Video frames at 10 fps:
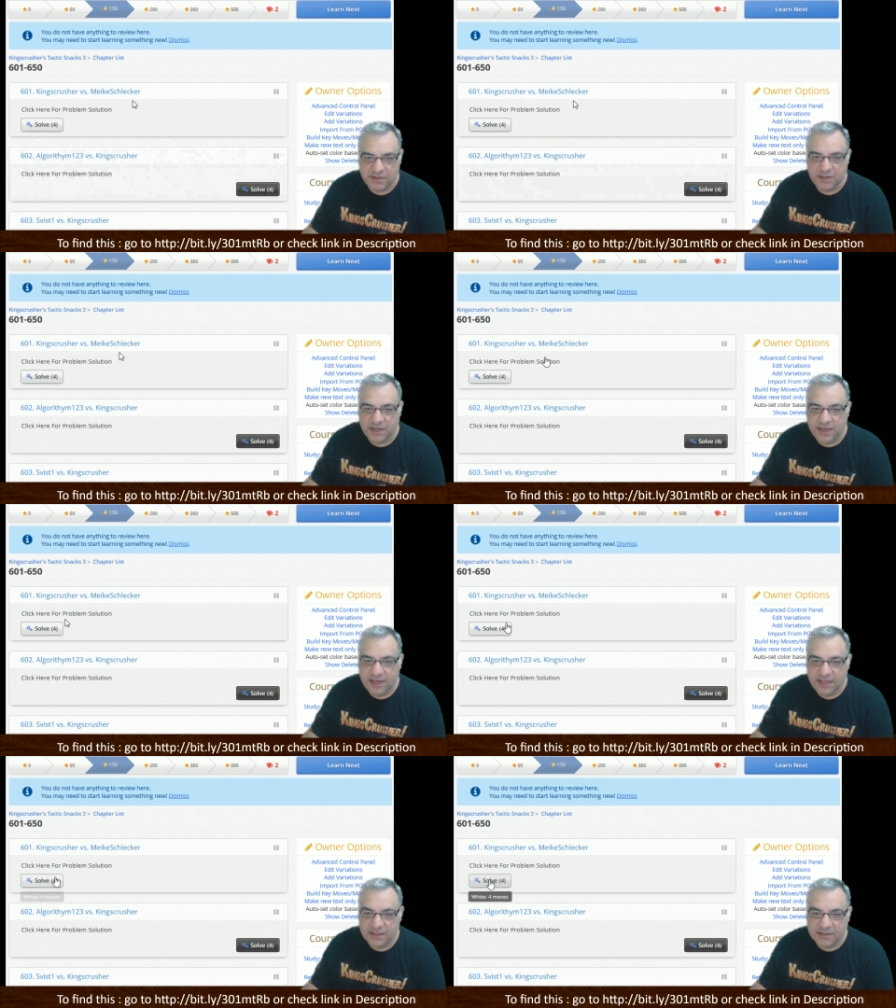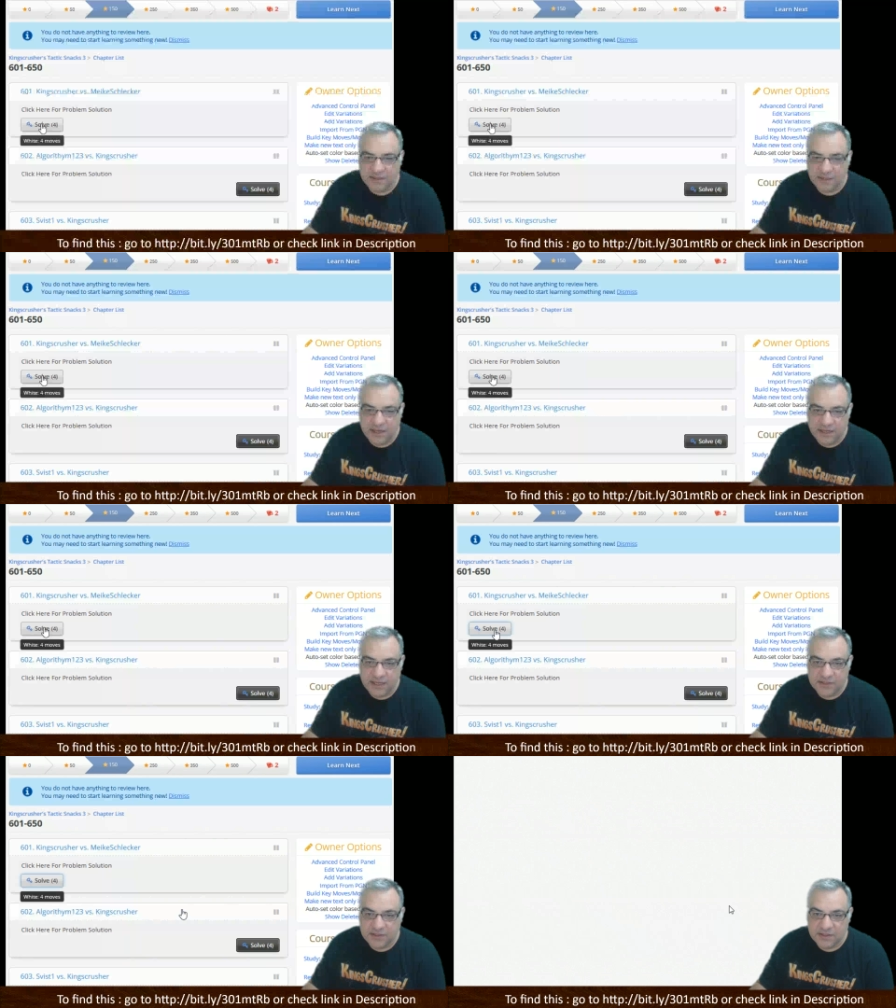And
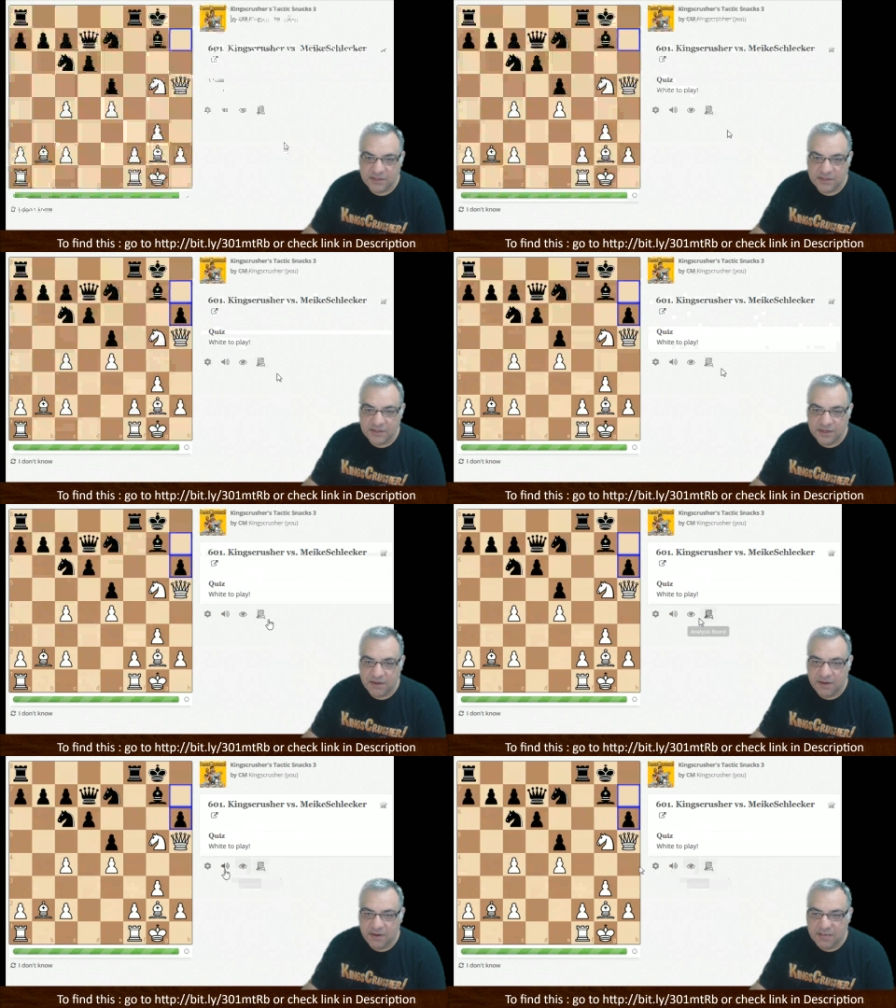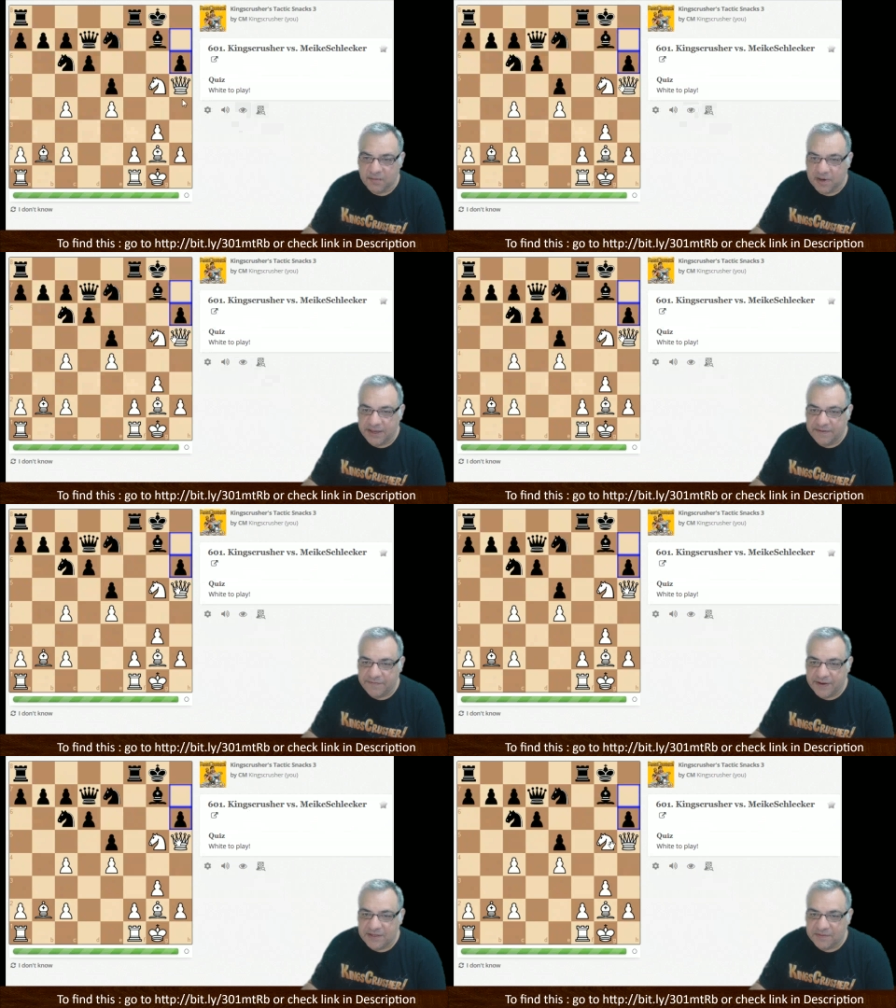against my
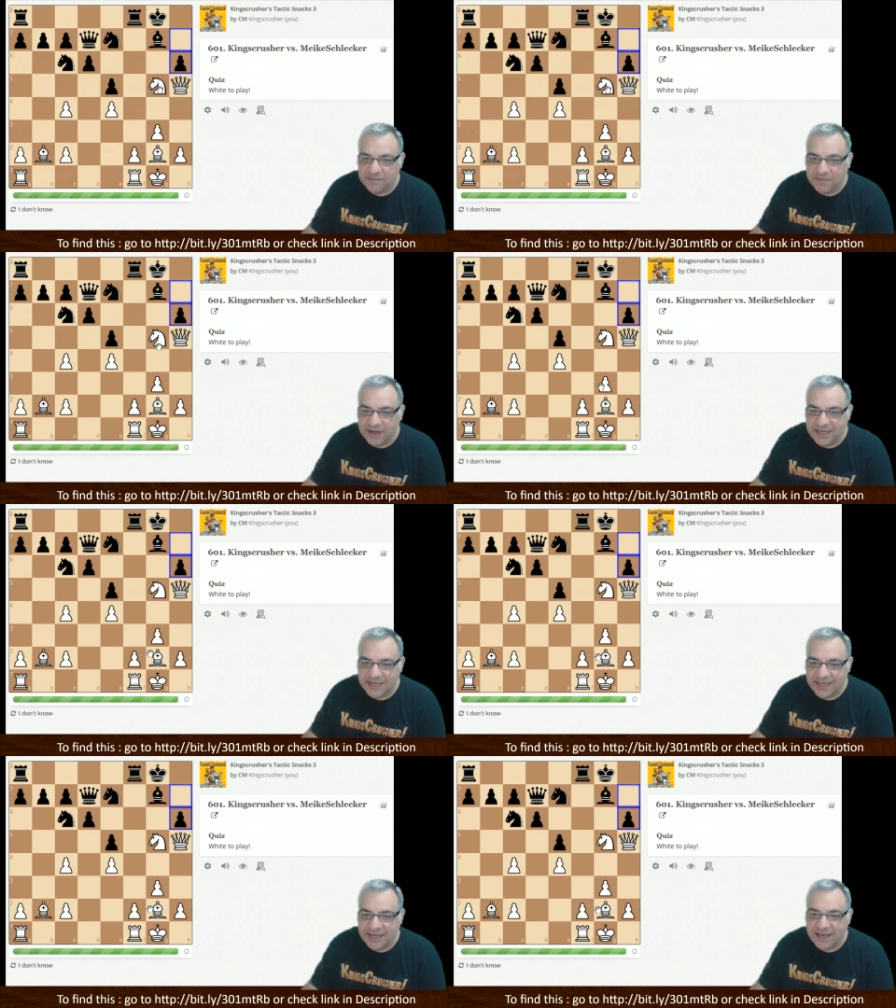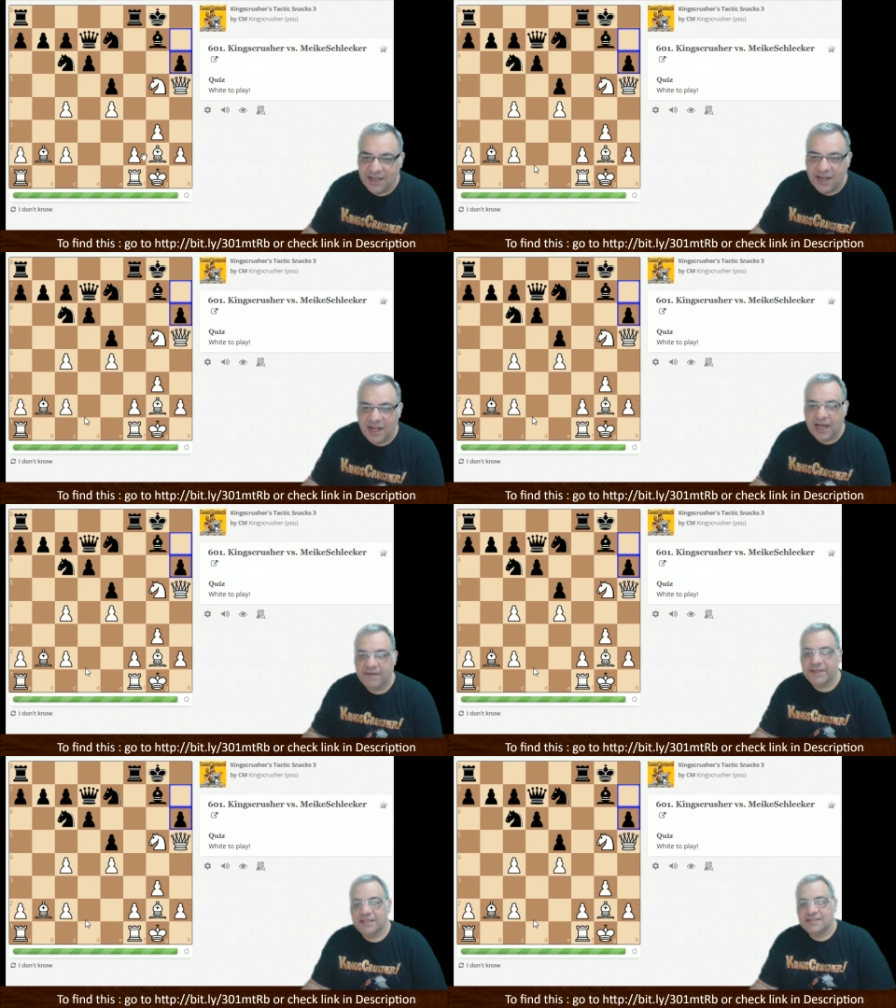friend Mike here, I
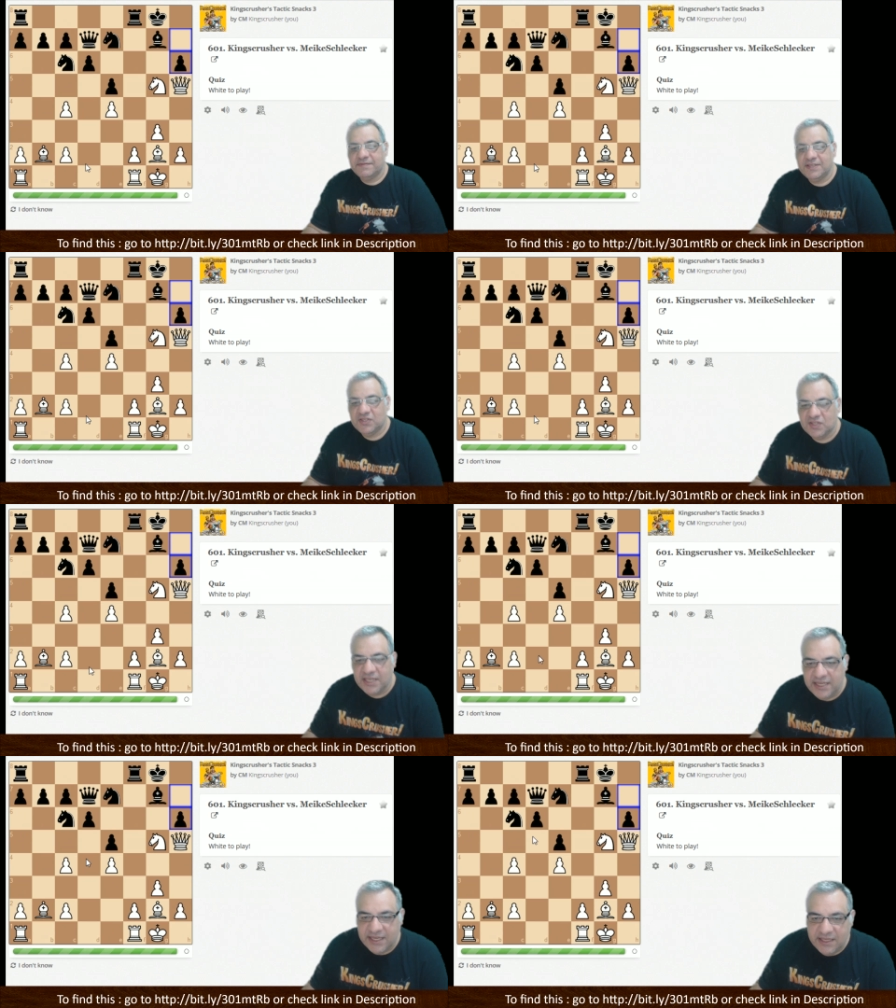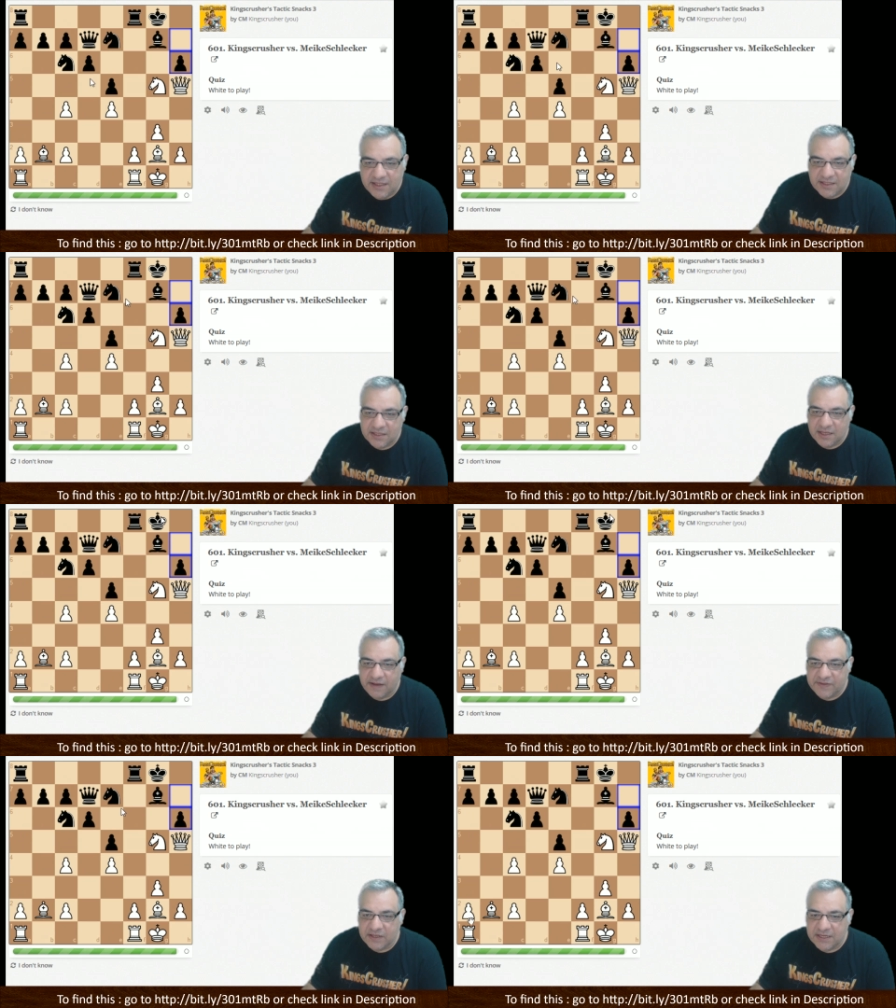think there's something sneaky that
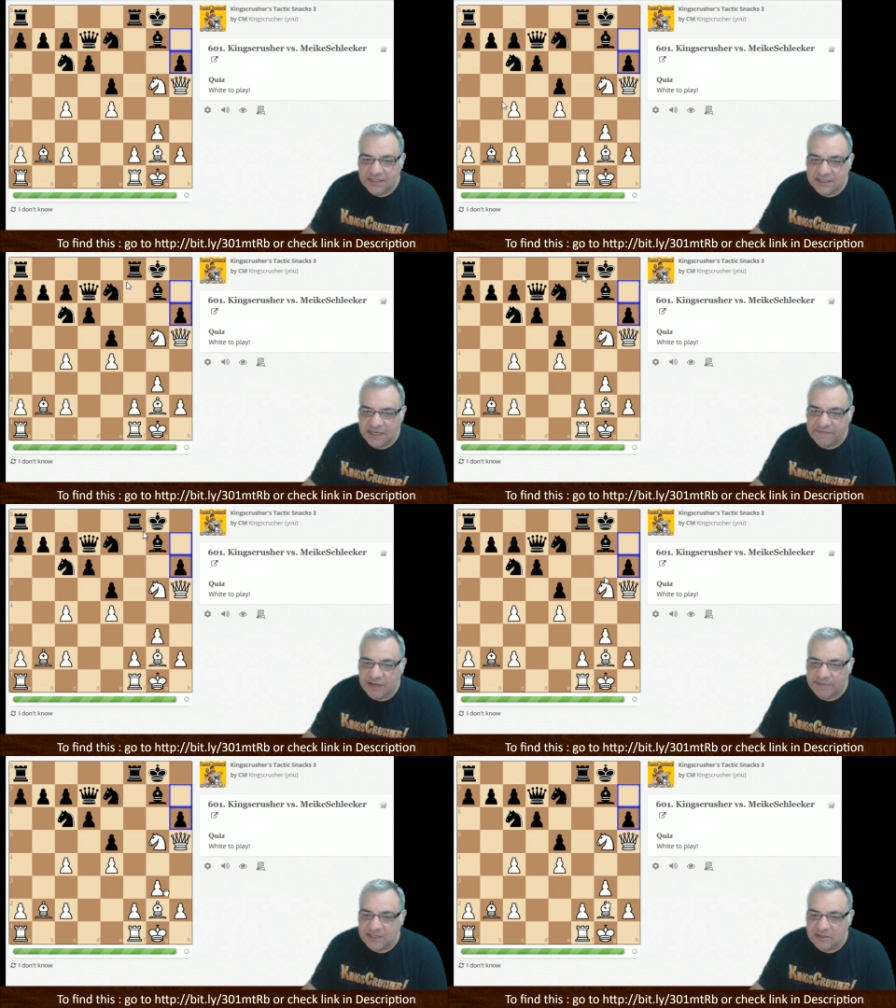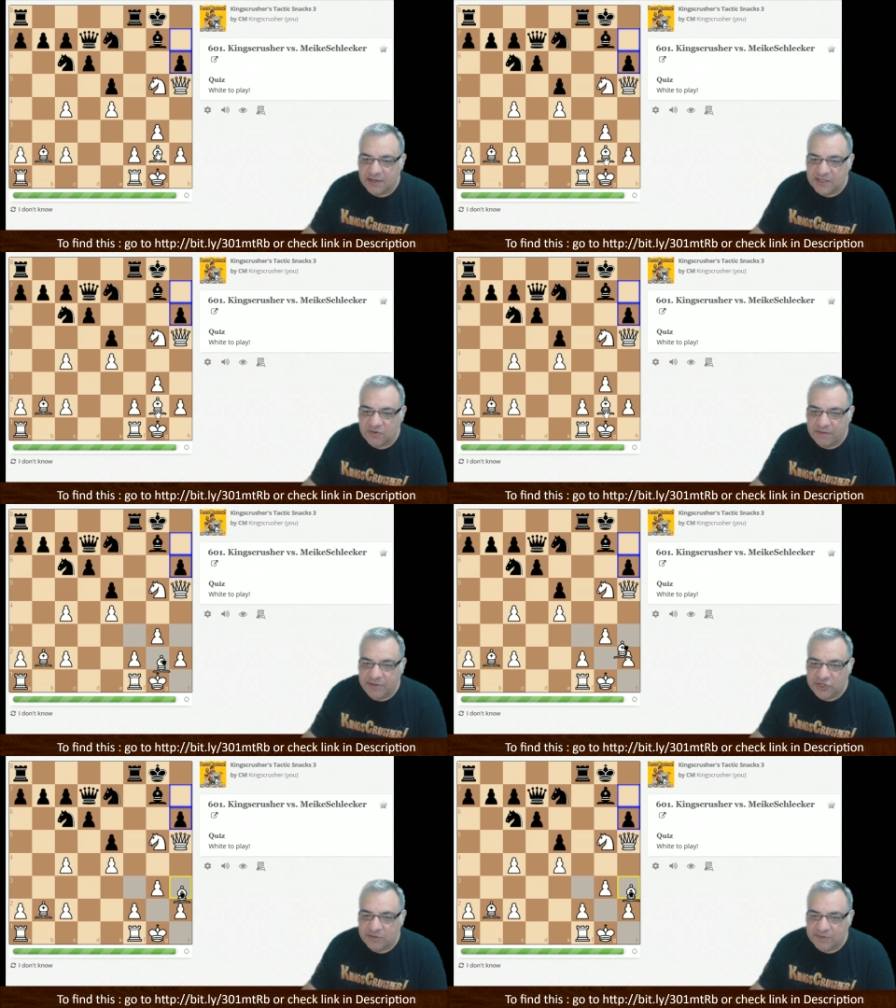I've done because he's given up his light square bishop.